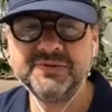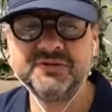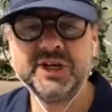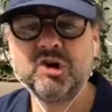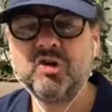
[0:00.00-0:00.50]

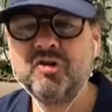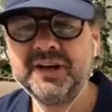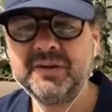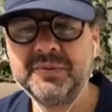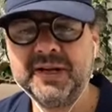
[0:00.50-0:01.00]
are
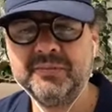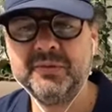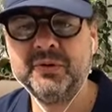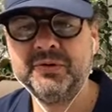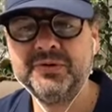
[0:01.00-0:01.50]
incredibly
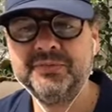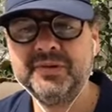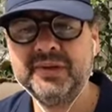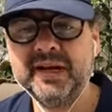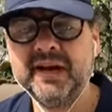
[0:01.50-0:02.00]
important.
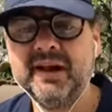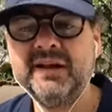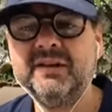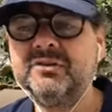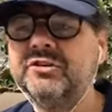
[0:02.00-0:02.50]
Yeah, and
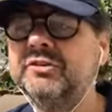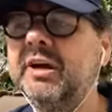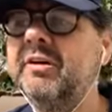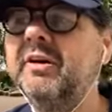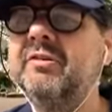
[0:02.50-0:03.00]
not just
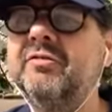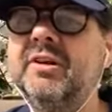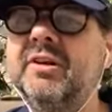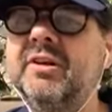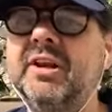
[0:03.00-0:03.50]
our
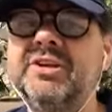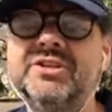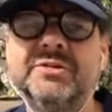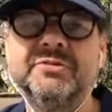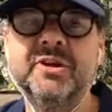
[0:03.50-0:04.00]
relationships
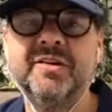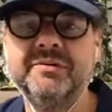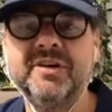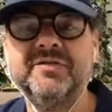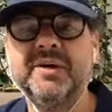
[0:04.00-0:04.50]
directly with our
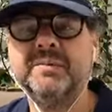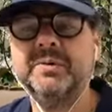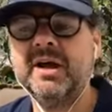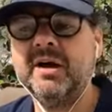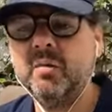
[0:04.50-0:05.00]
family, with
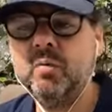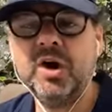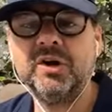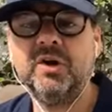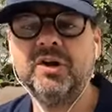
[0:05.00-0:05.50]
our work
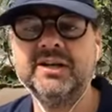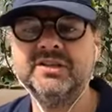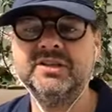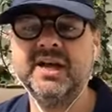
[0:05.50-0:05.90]
colleagues and